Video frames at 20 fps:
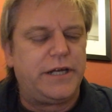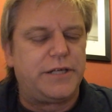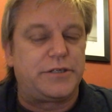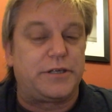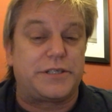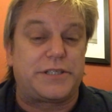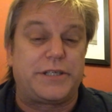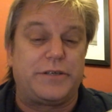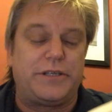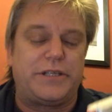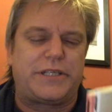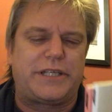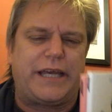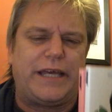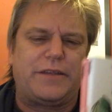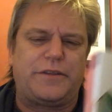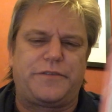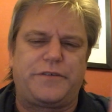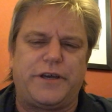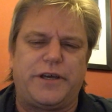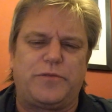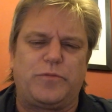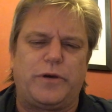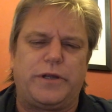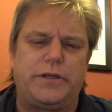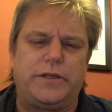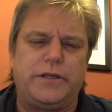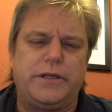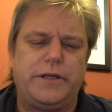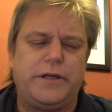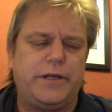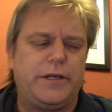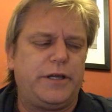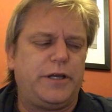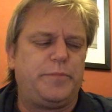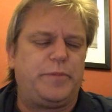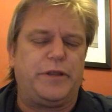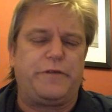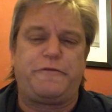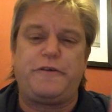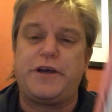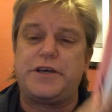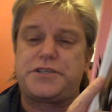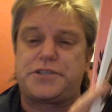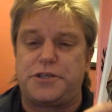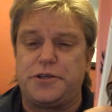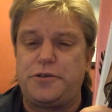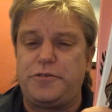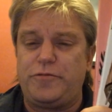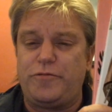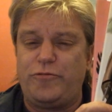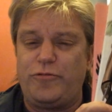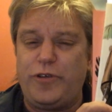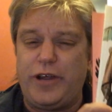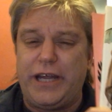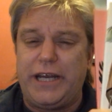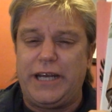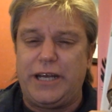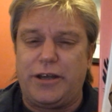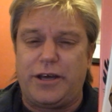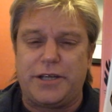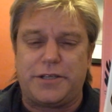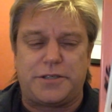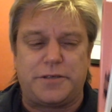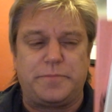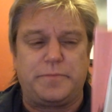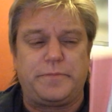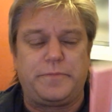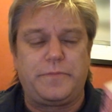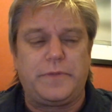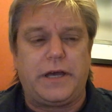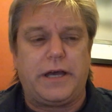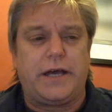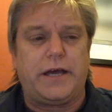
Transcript: So I still need to get the third one. But the first two, really liked them.